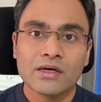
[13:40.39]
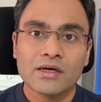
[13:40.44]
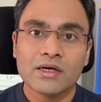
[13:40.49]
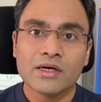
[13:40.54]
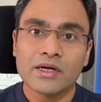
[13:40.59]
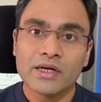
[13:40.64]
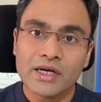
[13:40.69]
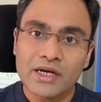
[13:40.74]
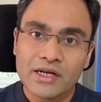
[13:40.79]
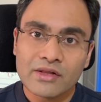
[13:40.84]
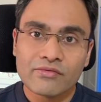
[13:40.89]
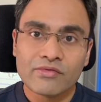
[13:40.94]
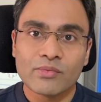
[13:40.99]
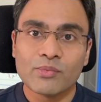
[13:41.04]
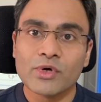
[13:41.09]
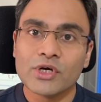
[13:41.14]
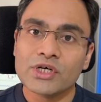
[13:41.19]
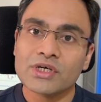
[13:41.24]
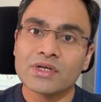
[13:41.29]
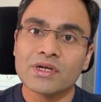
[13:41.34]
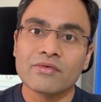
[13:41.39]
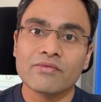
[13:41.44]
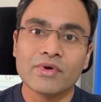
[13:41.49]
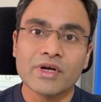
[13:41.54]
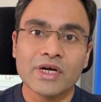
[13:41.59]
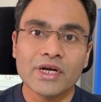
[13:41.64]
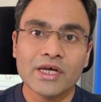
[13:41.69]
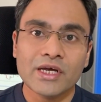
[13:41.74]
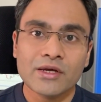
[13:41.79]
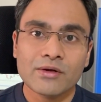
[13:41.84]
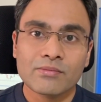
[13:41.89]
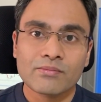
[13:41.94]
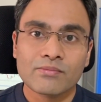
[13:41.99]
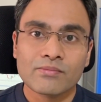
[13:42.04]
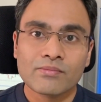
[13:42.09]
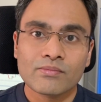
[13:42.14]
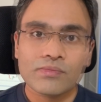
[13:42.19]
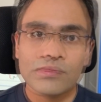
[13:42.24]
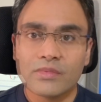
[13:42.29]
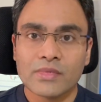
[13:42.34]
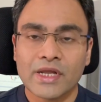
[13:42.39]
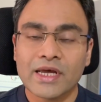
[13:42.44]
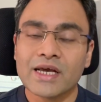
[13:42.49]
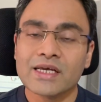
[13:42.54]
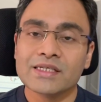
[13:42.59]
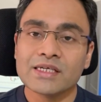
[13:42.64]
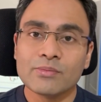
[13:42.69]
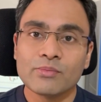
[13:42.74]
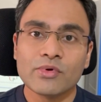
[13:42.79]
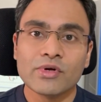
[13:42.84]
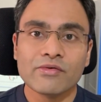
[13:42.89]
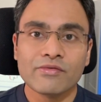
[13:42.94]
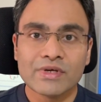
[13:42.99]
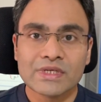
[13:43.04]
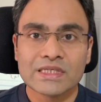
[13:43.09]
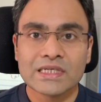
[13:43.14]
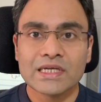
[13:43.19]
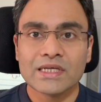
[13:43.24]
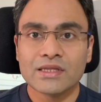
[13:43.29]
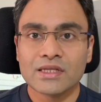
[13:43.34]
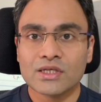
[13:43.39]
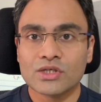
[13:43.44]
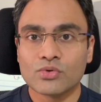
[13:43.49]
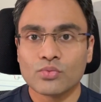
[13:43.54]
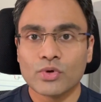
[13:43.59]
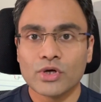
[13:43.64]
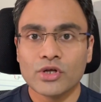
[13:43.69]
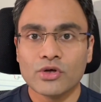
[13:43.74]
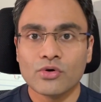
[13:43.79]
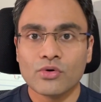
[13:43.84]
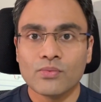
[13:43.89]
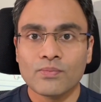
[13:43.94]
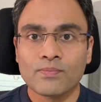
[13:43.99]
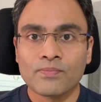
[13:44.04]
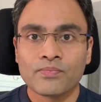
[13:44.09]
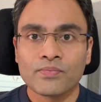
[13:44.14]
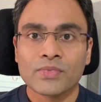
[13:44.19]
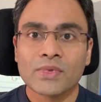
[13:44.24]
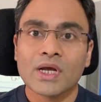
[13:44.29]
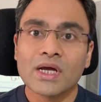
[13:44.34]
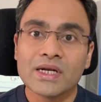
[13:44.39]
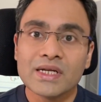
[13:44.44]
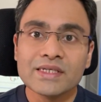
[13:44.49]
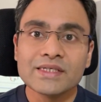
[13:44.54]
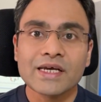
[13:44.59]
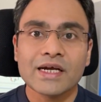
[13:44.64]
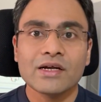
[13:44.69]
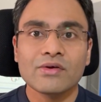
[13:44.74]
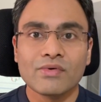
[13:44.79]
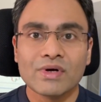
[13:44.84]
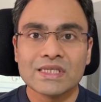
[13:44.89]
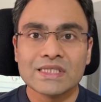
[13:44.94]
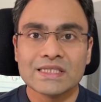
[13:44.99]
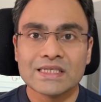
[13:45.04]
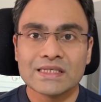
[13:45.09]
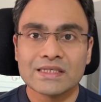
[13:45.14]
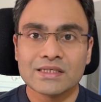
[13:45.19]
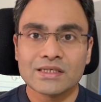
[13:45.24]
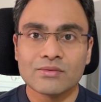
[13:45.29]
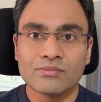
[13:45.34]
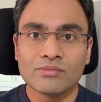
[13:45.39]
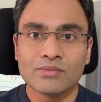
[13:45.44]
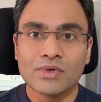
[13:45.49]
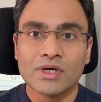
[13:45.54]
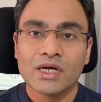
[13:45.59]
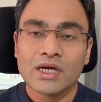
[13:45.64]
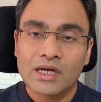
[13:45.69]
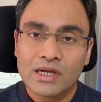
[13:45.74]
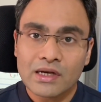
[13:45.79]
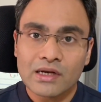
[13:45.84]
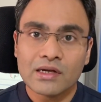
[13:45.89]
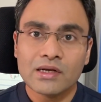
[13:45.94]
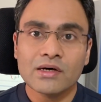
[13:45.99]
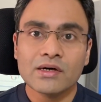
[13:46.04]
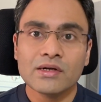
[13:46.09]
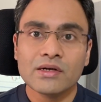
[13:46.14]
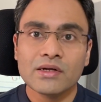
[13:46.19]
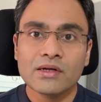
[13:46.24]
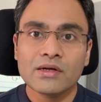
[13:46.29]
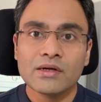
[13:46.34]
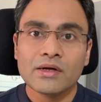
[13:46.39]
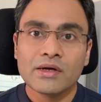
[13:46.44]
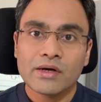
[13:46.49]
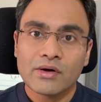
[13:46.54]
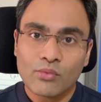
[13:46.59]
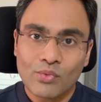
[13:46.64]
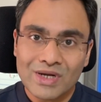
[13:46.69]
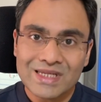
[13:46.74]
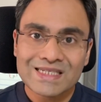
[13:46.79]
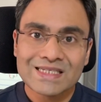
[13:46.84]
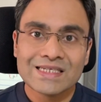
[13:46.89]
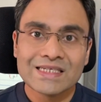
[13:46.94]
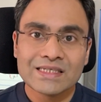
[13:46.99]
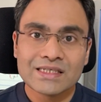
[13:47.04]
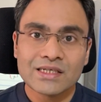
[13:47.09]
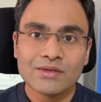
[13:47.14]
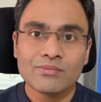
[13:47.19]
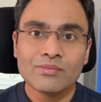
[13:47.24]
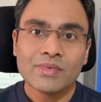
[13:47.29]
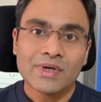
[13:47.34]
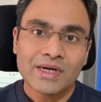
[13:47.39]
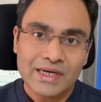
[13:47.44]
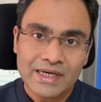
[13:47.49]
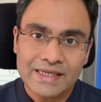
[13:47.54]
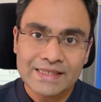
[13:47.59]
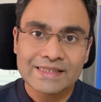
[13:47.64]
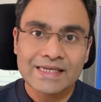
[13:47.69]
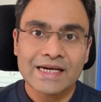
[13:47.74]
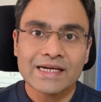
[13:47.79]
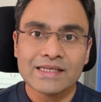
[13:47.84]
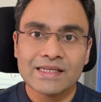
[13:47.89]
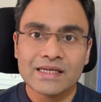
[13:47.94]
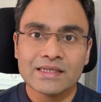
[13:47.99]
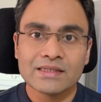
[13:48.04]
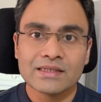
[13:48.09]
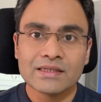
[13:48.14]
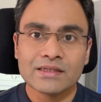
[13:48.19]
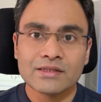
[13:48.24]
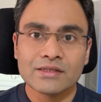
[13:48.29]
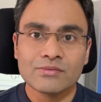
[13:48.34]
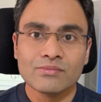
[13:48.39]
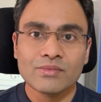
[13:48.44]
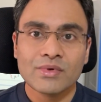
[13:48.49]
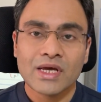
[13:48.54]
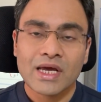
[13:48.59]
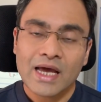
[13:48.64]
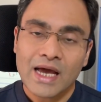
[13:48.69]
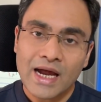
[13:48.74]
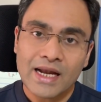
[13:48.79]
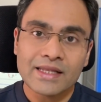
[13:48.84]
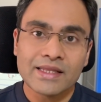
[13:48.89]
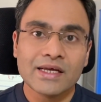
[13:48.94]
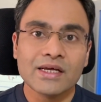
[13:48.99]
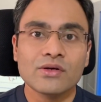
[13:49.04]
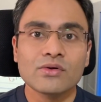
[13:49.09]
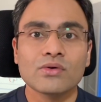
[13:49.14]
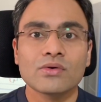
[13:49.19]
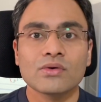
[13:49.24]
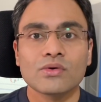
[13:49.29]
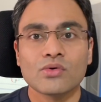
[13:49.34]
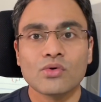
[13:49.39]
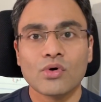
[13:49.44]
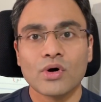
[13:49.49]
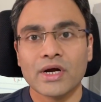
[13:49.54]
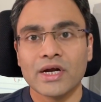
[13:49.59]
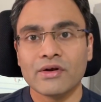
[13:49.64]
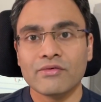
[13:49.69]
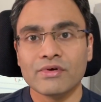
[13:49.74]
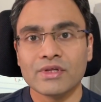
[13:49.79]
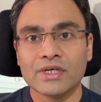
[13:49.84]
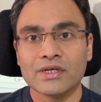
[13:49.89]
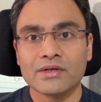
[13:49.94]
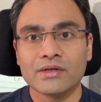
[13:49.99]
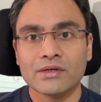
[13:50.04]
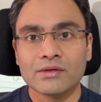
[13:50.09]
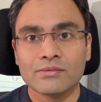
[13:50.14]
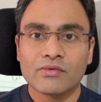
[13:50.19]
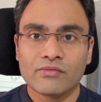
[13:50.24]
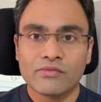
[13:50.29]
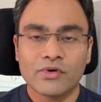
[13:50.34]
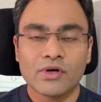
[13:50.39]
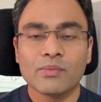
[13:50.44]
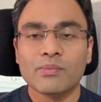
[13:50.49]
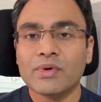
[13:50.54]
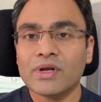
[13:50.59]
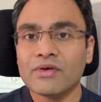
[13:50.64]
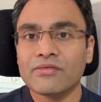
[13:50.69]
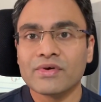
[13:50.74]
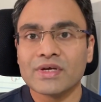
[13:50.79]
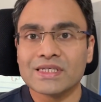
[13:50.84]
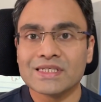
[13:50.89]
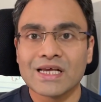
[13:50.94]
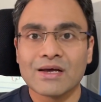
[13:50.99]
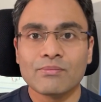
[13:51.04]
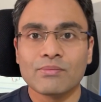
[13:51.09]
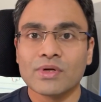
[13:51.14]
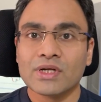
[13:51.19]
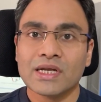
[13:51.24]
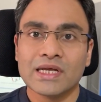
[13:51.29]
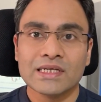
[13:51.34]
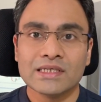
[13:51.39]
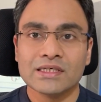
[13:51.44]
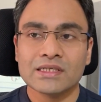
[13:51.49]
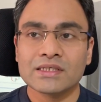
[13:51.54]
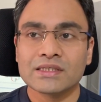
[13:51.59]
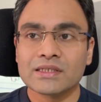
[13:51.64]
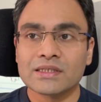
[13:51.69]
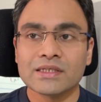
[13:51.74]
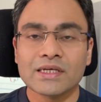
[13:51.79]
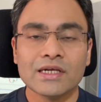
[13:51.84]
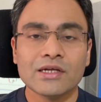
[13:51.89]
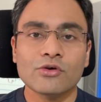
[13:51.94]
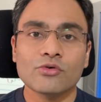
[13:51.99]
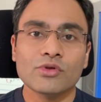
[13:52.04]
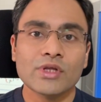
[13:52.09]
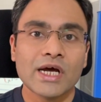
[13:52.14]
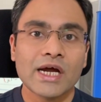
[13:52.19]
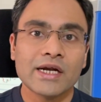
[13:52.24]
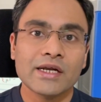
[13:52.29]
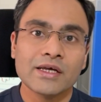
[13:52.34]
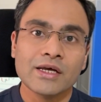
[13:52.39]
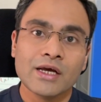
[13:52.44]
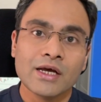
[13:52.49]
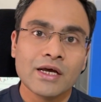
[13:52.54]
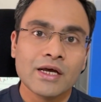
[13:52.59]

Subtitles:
read information every day. Like I said previously in this video, decide one system, learn one system, decide that system, and then go ahead with it. For a brief example, I'll just tell you that